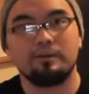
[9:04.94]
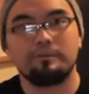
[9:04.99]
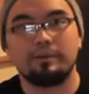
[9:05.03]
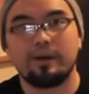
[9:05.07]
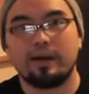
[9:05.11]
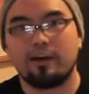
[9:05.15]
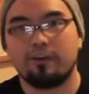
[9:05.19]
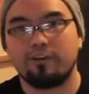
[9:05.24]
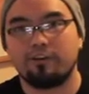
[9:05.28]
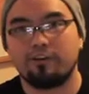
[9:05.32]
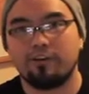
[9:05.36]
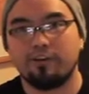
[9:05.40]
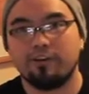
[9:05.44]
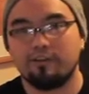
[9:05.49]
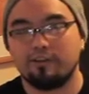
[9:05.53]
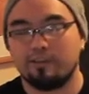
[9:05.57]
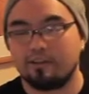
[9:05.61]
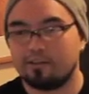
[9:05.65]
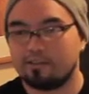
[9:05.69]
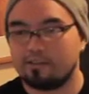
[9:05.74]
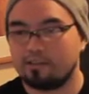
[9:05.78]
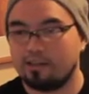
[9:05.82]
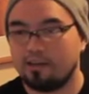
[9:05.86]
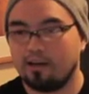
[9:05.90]
powder in it
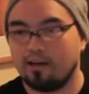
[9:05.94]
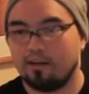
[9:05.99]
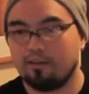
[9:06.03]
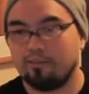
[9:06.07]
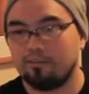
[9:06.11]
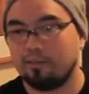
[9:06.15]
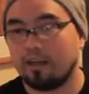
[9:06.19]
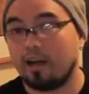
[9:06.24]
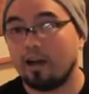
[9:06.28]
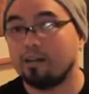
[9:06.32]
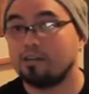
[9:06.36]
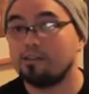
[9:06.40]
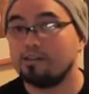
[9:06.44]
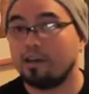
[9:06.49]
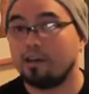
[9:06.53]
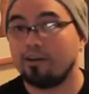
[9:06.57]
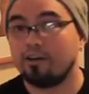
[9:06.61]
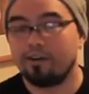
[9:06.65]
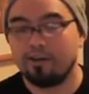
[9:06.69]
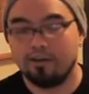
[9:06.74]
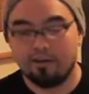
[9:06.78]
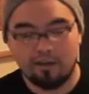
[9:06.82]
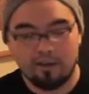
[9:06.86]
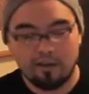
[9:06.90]
that's
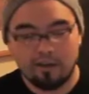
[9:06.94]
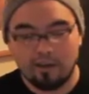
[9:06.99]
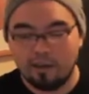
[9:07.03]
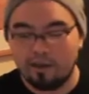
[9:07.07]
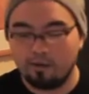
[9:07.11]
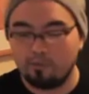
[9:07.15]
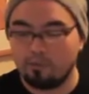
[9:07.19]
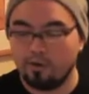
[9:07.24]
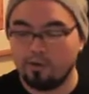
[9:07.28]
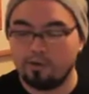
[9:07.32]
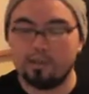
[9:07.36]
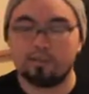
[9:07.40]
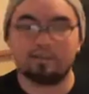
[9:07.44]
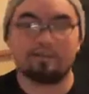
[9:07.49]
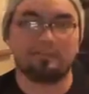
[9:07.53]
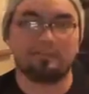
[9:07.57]
non-dairy, and one that's